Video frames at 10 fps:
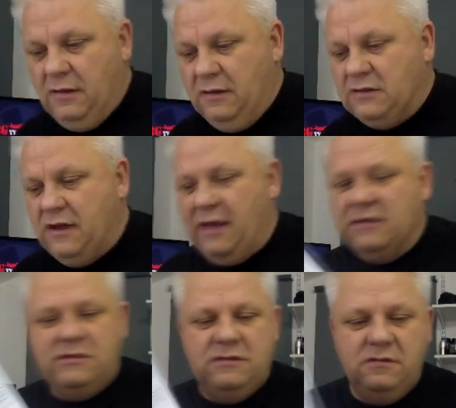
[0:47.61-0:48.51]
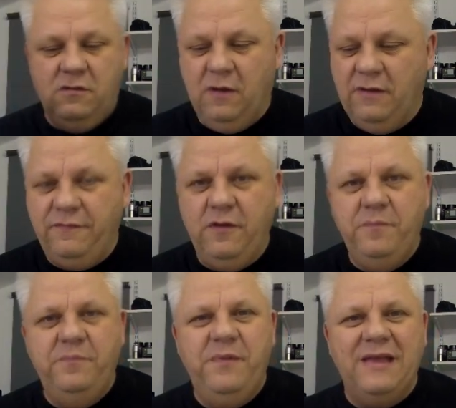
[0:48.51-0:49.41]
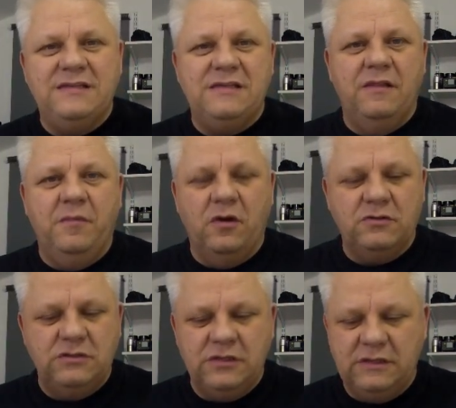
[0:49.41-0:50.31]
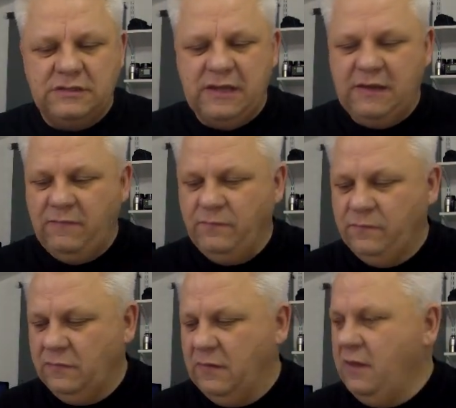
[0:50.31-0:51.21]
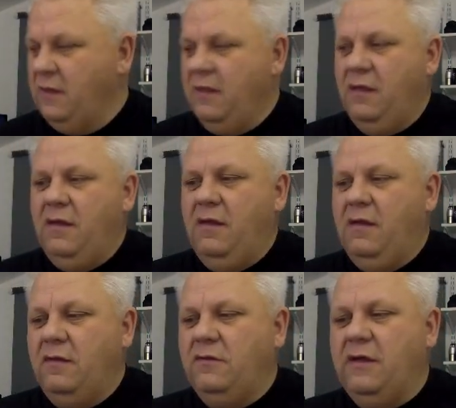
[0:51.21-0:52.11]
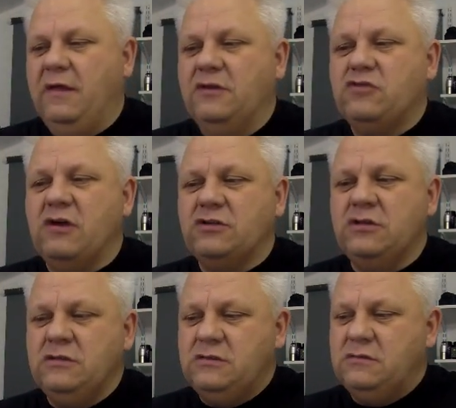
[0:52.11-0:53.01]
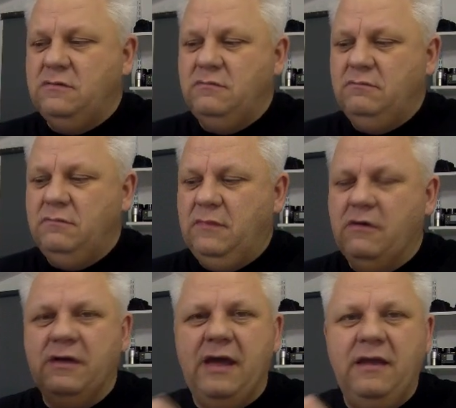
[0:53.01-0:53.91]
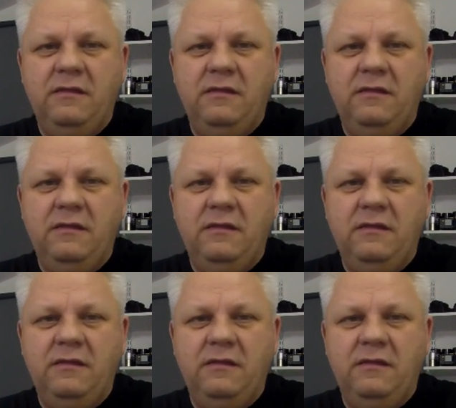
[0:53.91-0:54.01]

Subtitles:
So it has quite a few bits in the box, as you can see. You get instructions. They're okay.